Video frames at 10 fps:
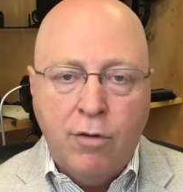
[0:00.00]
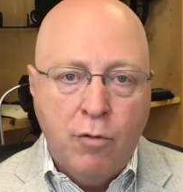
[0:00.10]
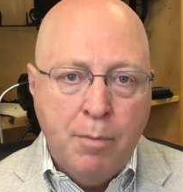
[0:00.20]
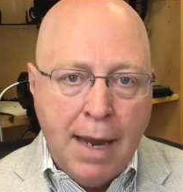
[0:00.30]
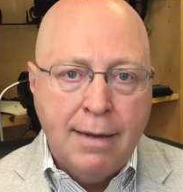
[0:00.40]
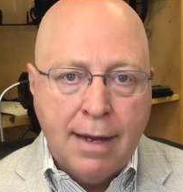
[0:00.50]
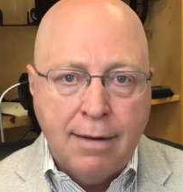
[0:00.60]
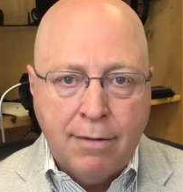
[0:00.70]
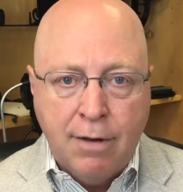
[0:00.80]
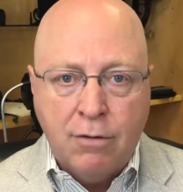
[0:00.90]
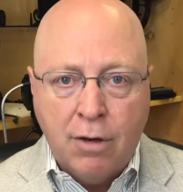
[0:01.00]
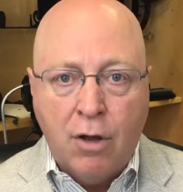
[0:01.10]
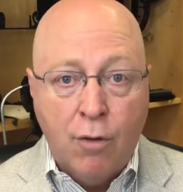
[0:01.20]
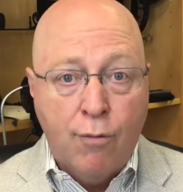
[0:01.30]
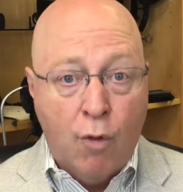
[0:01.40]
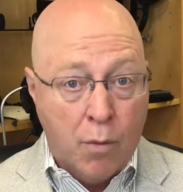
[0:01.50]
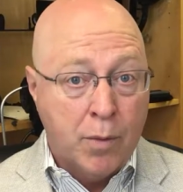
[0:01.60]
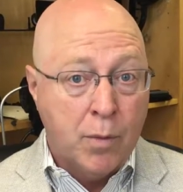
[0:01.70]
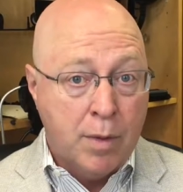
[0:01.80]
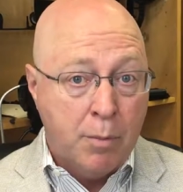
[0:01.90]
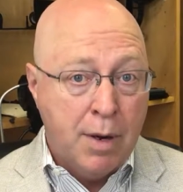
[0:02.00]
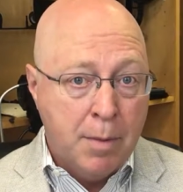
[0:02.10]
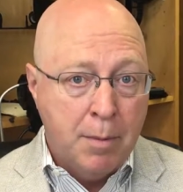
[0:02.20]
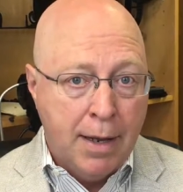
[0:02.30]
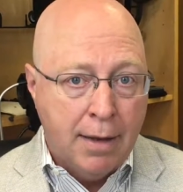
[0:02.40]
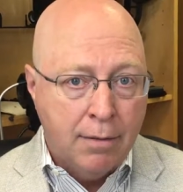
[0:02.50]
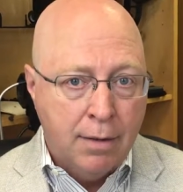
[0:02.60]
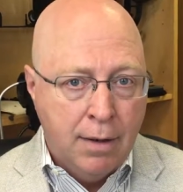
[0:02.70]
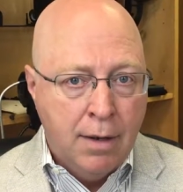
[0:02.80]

you've made that decision to go forward with a premium lens.